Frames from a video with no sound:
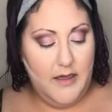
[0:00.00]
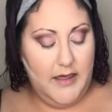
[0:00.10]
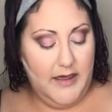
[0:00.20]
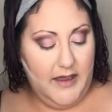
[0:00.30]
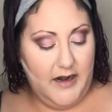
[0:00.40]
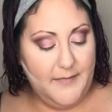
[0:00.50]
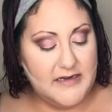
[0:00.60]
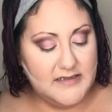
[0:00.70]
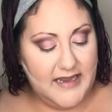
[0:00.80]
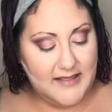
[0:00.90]
And I'm
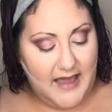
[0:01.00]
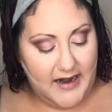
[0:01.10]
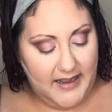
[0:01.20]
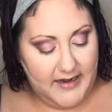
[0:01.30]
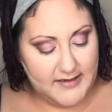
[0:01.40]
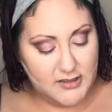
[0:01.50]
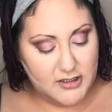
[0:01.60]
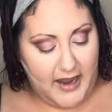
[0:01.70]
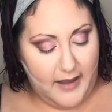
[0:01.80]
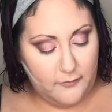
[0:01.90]
gonna take that Hidden
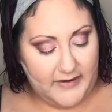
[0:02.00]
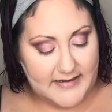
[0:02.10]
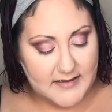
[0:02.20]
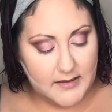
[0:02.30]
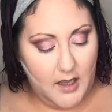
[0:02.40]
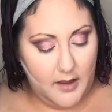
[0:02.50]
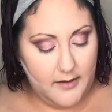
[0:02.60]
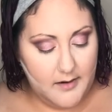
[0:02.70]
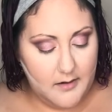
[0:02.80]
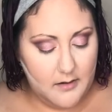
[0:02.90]
Gem Raisin
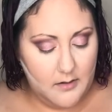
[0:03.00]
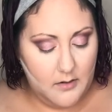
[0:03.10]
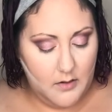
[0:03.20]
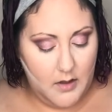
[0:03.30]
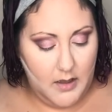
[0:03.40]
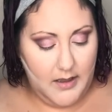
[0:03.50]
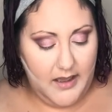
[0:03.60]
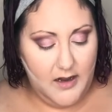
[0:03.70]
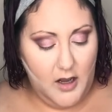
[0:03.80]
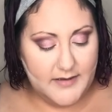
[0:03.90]
color
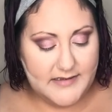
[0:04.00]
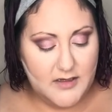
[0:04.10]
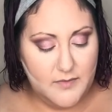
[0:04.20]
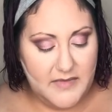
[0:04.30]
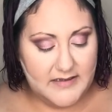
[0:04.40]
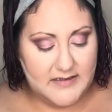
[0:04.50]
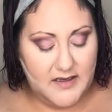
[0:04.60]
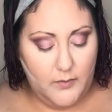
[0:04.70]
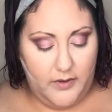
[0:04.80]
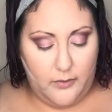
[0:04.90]
and also mix
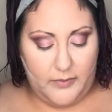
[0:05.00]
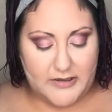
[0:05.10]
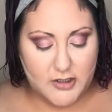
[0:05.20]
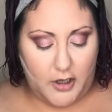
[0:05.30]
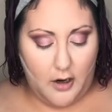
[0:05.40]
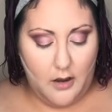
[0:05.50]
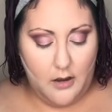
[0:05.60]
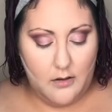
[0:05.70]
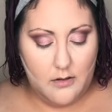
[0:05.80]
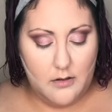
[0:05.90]
it with Rich
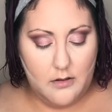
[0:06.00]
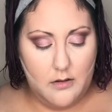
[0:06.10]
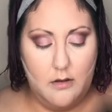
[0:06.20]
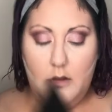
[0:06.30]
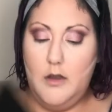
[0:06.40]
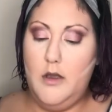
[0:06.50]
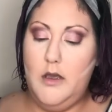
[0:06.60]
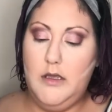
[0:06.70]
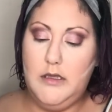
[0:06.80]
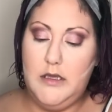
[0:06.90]
Girl
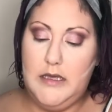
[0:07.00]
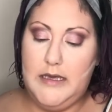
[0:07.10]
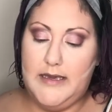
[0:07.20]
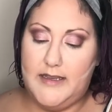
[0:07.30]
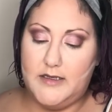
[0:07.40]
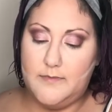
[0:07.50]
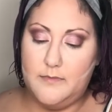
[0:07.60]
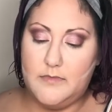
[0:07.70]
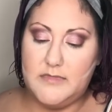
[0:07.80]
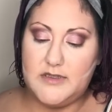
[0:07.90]
and
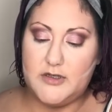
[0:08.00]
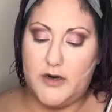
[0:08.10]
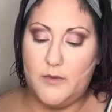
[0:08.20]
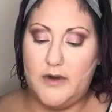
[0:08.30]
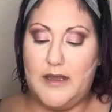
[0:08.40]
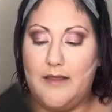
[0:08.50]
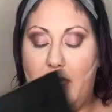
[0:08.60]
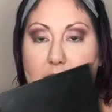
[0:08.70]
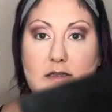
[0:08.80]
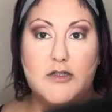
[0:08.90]
start working
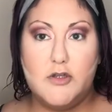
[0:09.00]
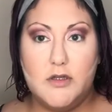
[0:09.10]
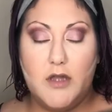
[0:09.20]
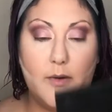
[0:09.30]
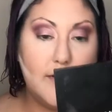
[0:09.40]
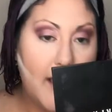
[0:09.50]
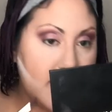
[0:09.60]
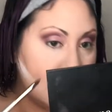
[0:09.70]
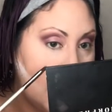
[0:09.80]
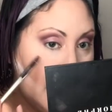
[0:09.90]
that into the lower
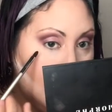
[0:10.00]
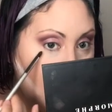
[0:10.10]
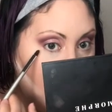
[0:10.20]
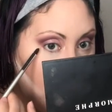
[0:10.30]
lash line.